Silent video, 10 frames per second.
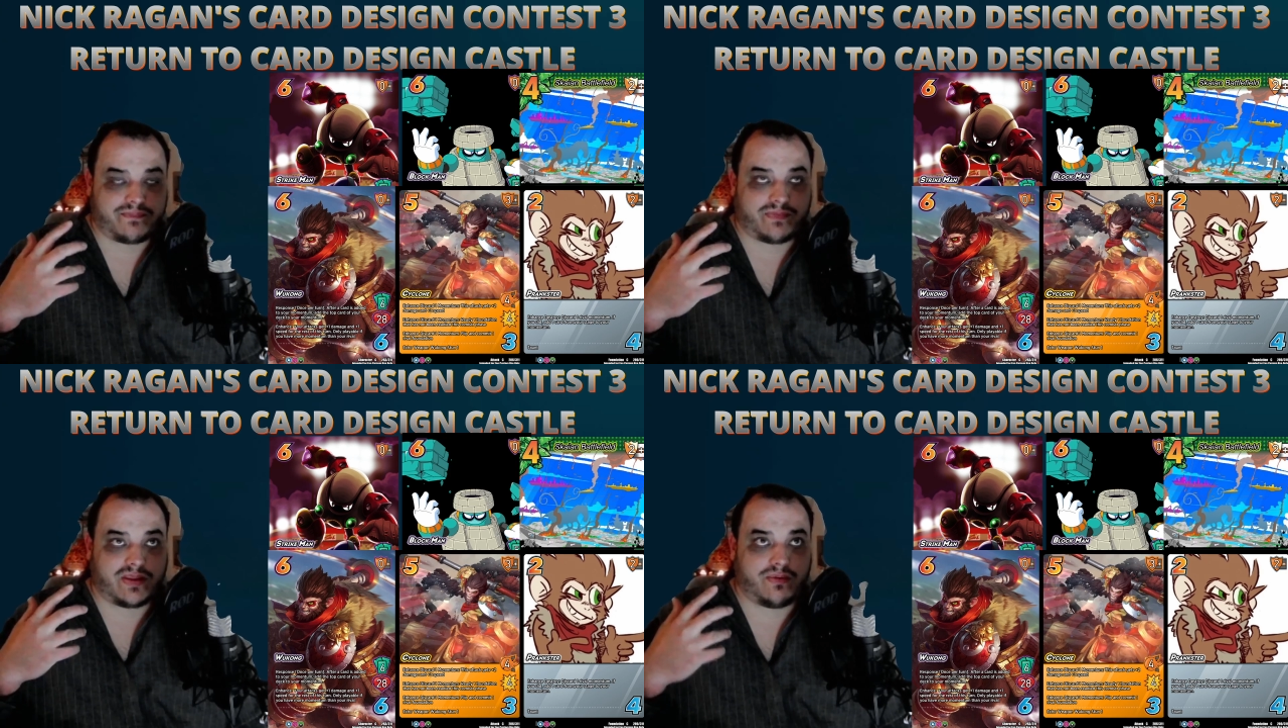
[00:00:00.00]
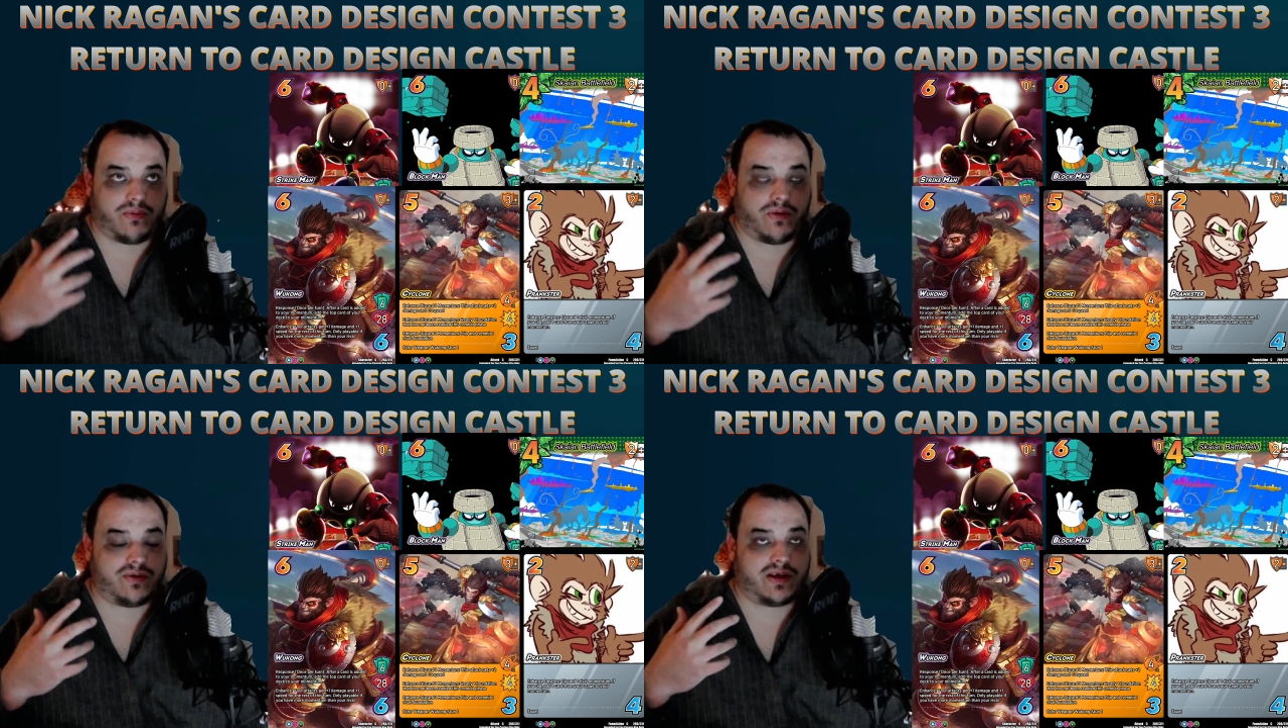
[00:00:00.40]
you
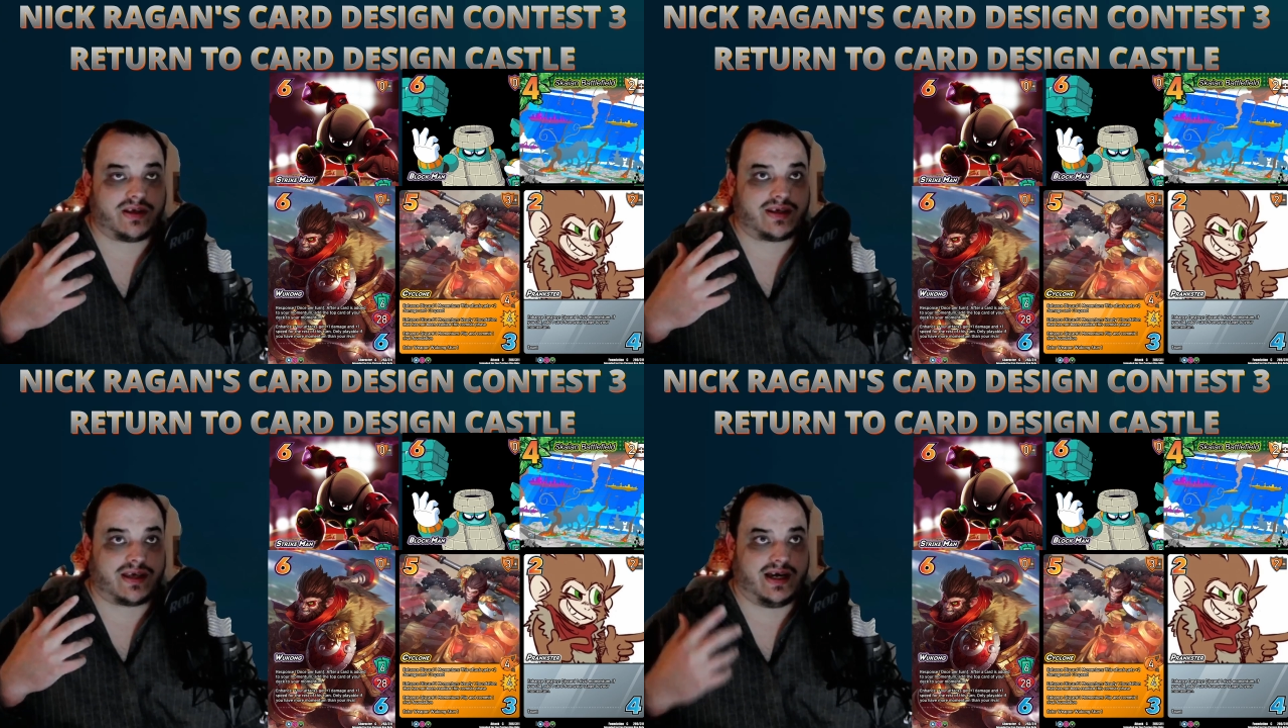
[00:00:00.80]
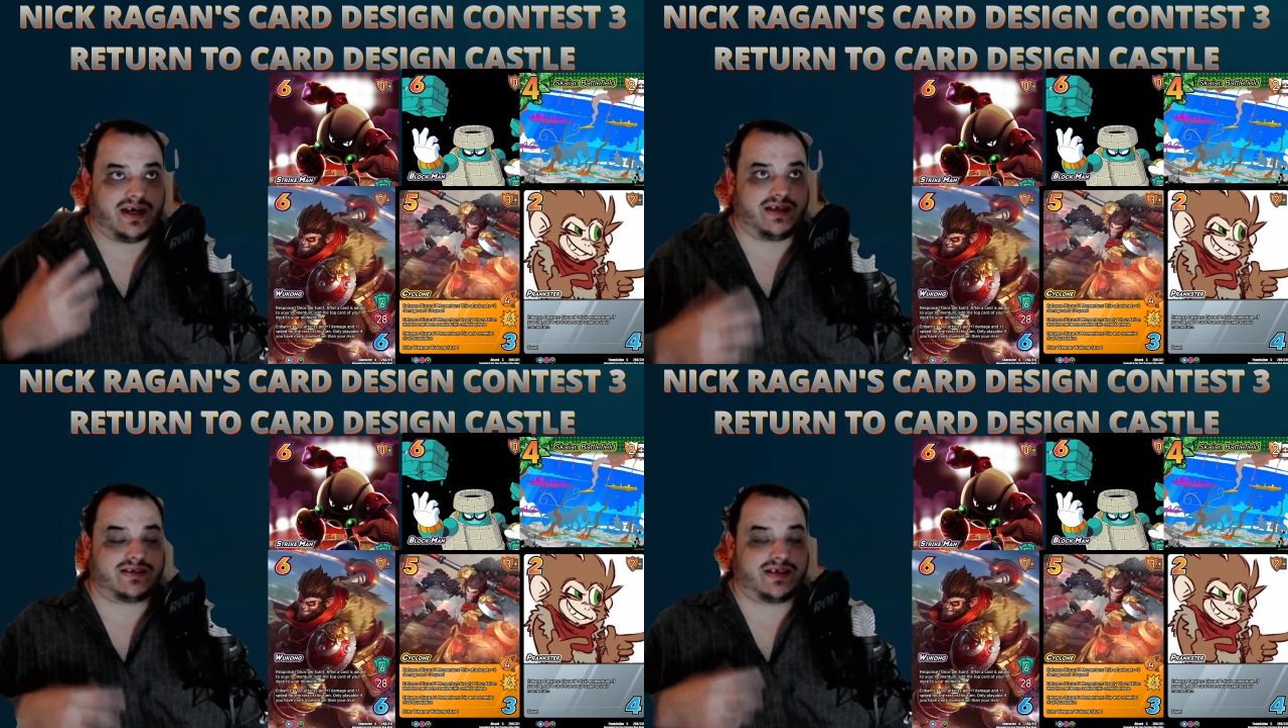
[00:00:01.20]
want
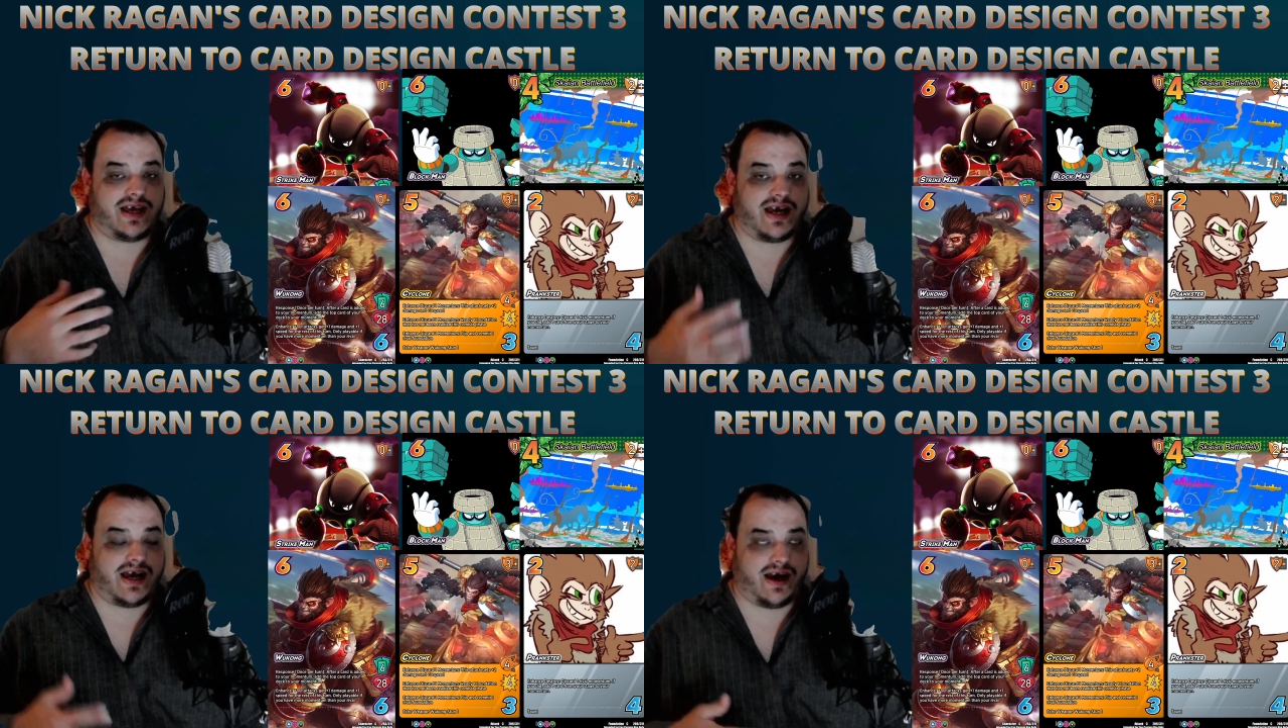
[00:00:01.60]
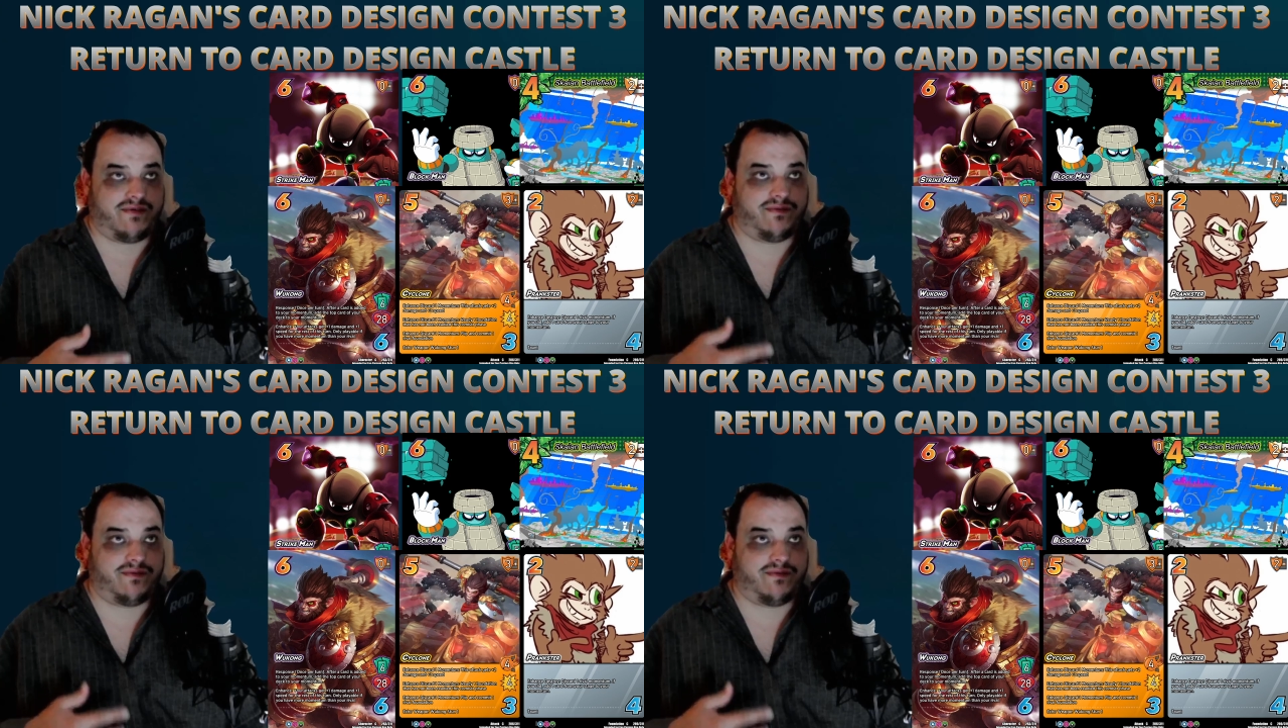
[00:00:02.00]
cards that have